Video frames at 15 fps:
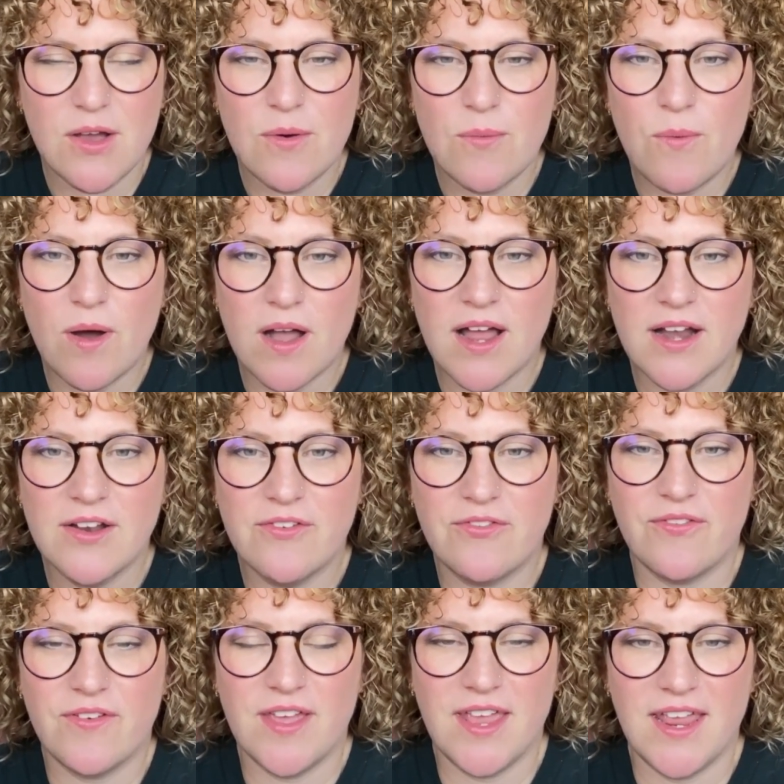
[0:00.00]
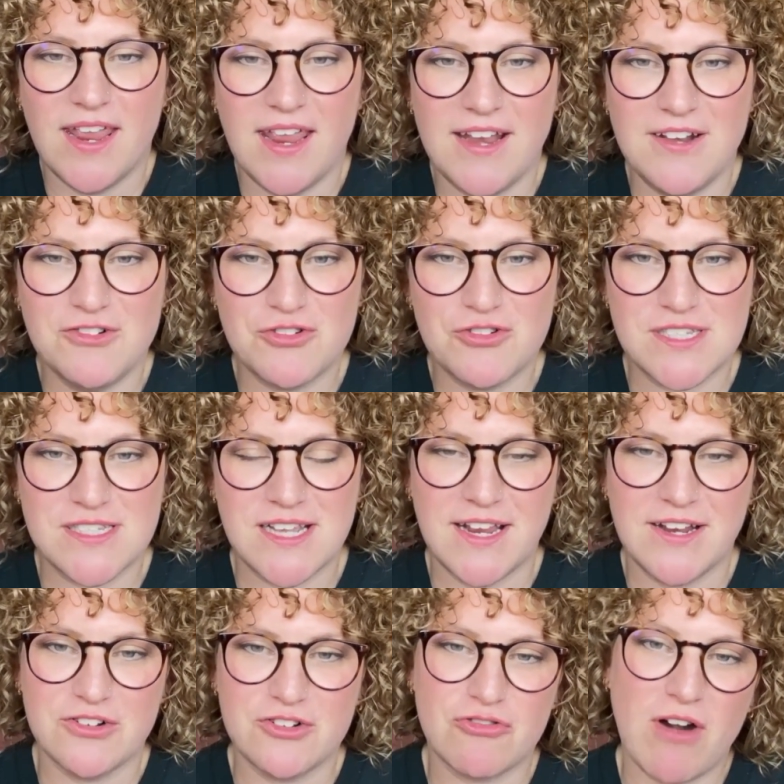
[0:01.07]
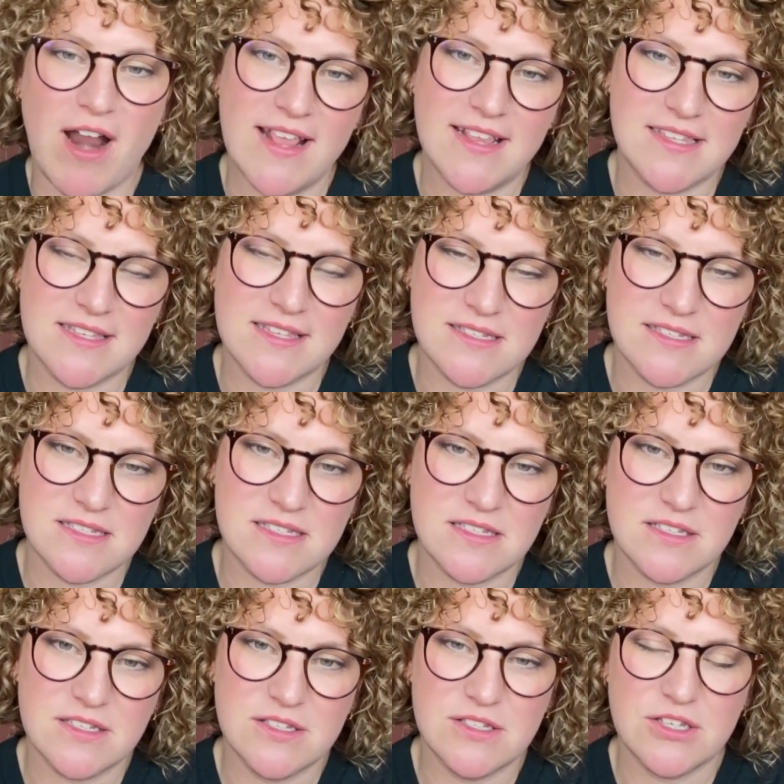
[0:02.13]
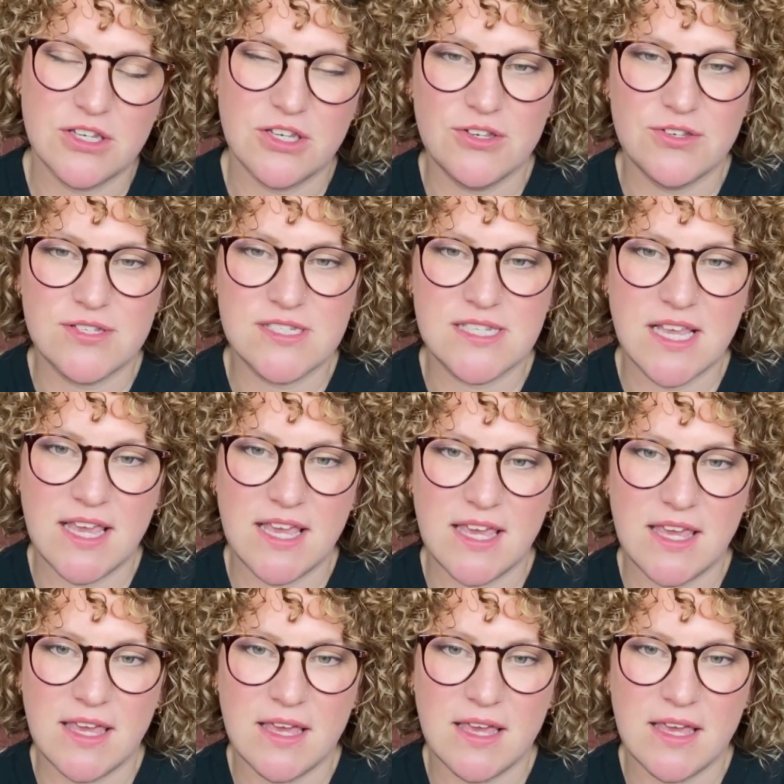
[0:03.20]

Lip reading: what kind of interesting trends do you see